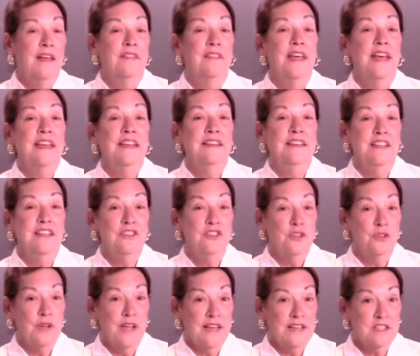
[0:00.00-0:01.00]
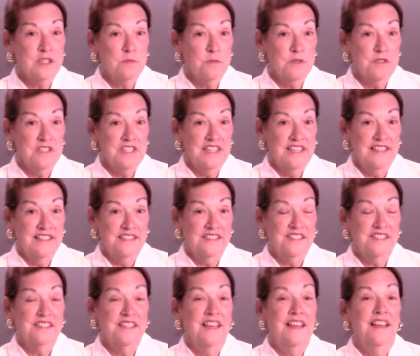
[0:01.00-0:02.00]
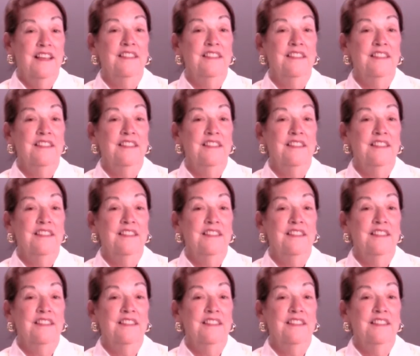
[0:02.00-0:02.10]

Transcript: They need your expertise.